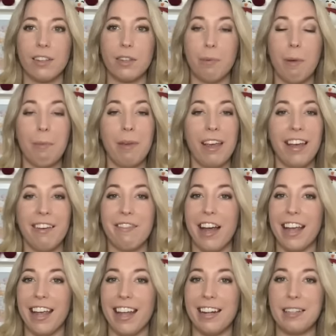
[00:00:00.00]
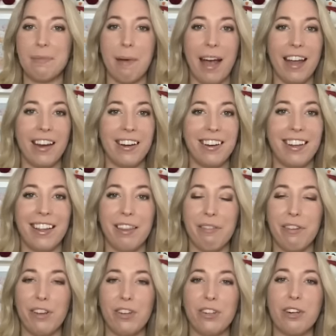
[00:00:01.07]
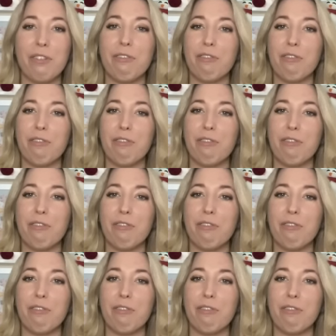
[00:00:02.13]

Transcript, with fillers: So maybe if I get inspired in the future